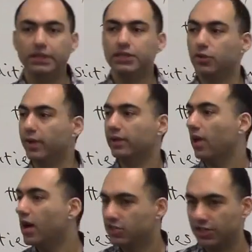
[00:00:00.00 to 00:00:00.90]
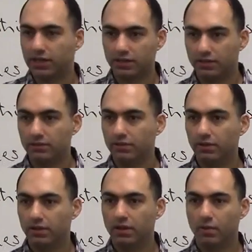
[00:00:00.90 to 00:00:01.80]
So in logic,
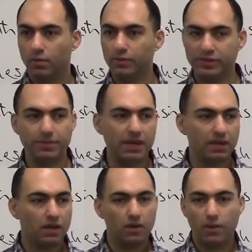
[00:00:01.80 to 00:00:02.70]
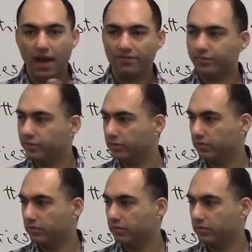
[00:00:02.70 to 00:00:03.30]
when we speak, we have